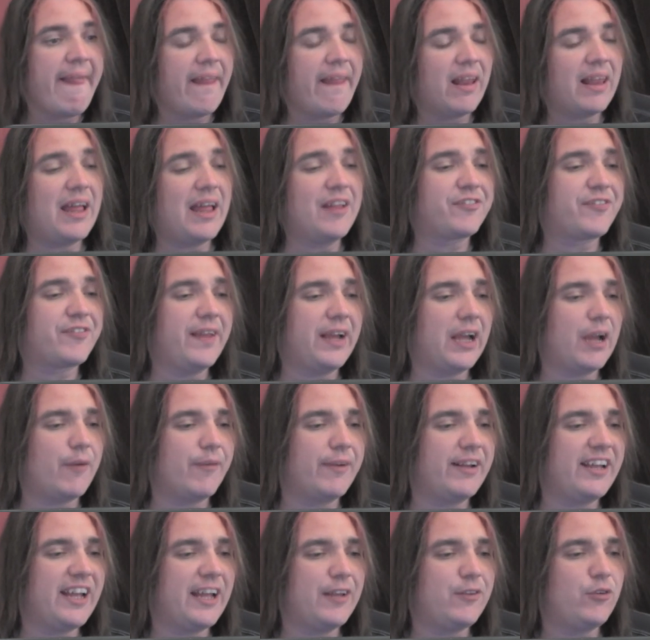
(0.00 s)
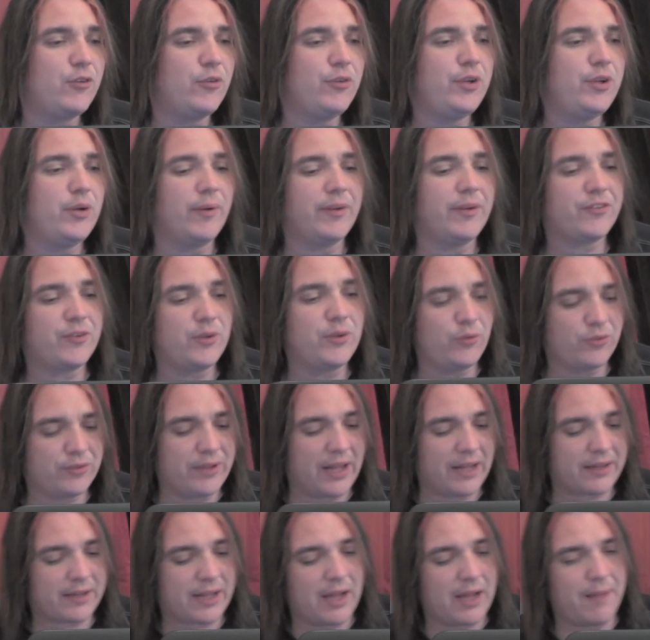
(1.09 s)
Last thing I want to get to,
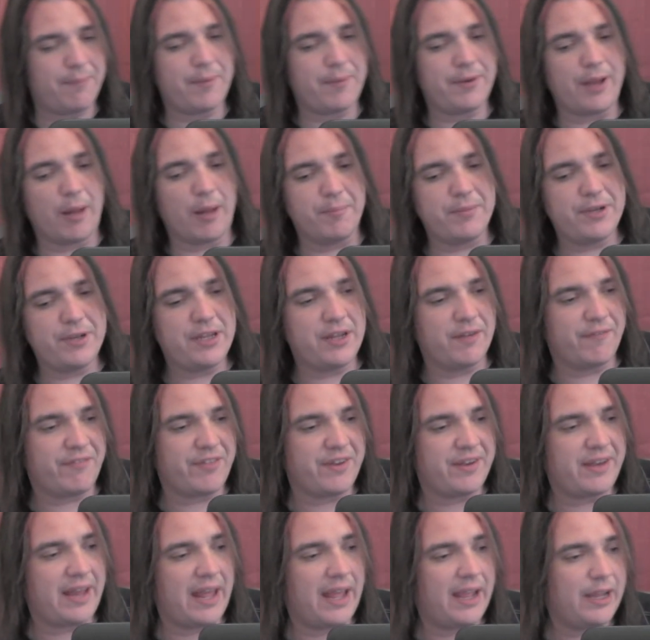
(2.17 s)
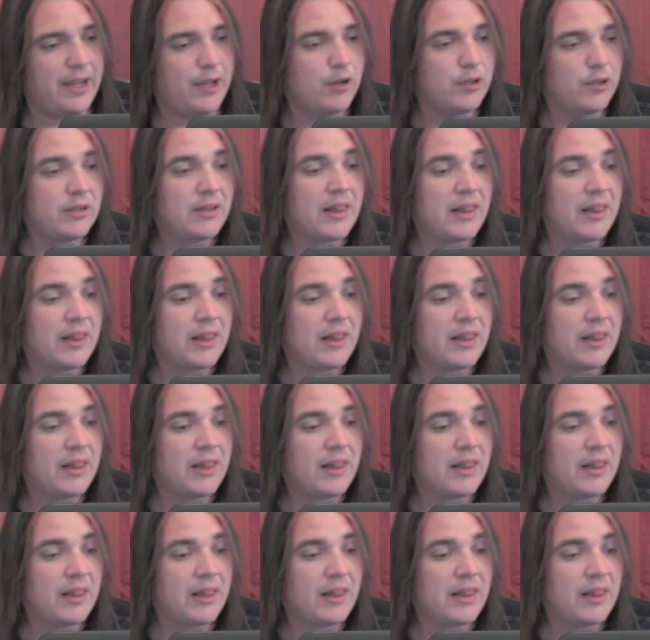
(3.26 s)
USNews.com, the dummy of the day.